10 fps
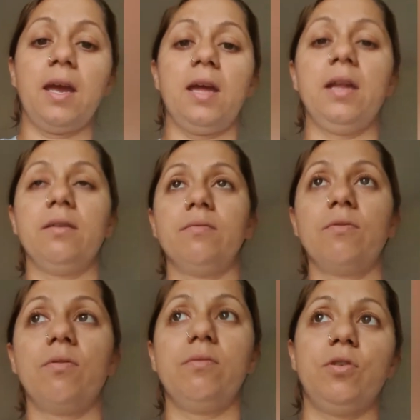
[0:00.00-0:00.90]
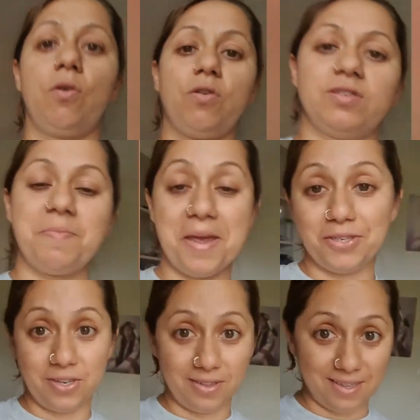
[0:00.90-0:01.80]
and, you know,
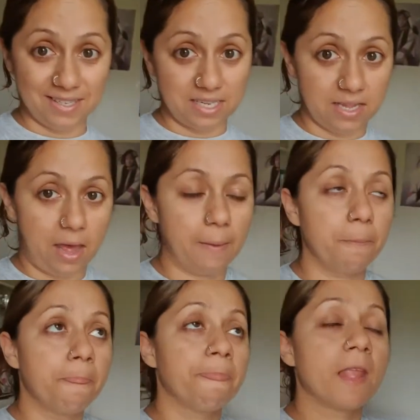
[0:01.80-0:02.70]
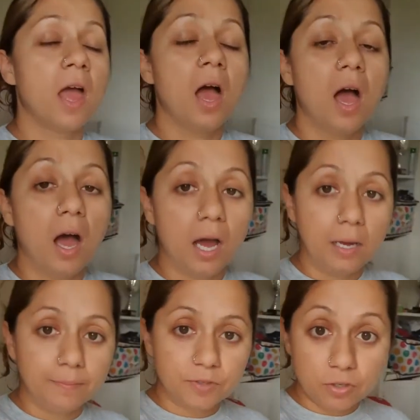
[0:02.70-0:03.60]
constipation and things like that.
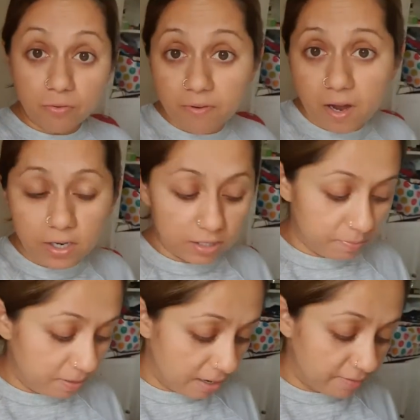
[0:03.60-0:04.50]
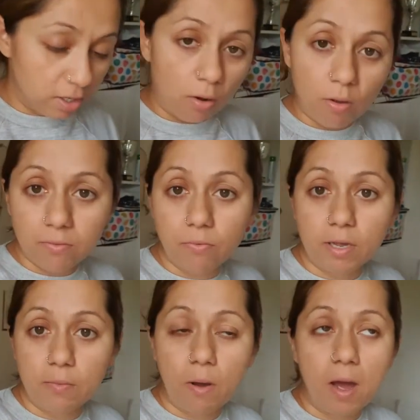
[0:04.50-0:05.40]
So far he's been having a lot of
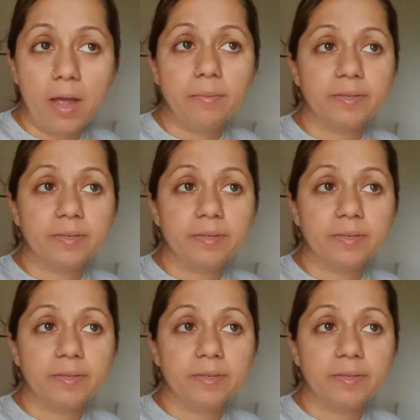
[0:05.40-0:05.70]
wet wipes,